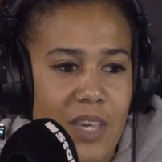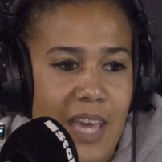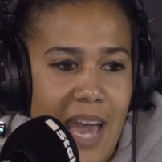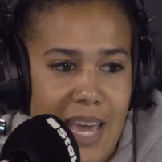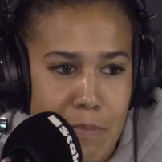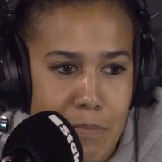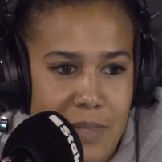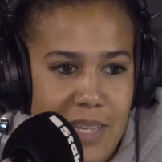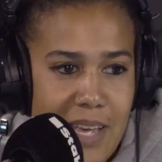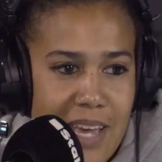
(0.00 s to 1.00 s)

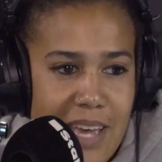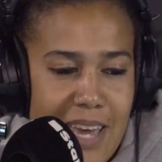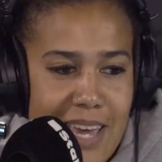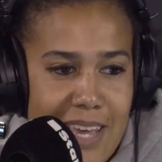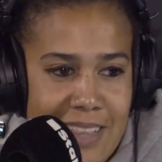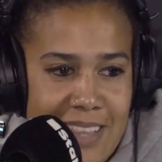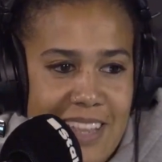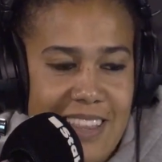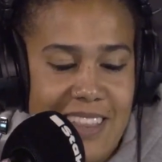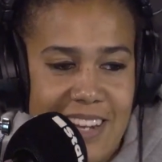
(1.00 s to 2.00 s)
games in
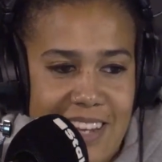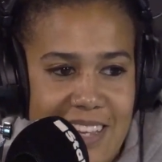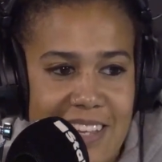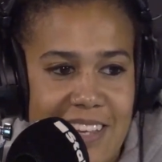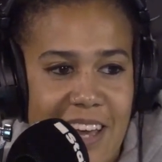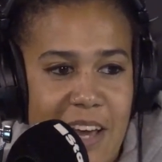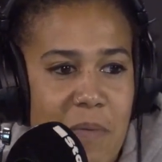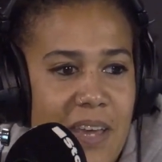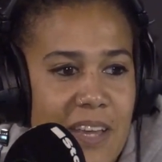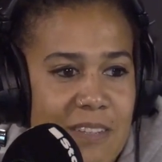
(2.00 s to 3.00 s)
the league. I
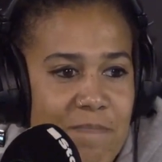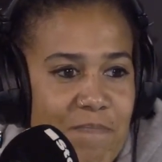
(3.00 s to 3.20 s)
mean,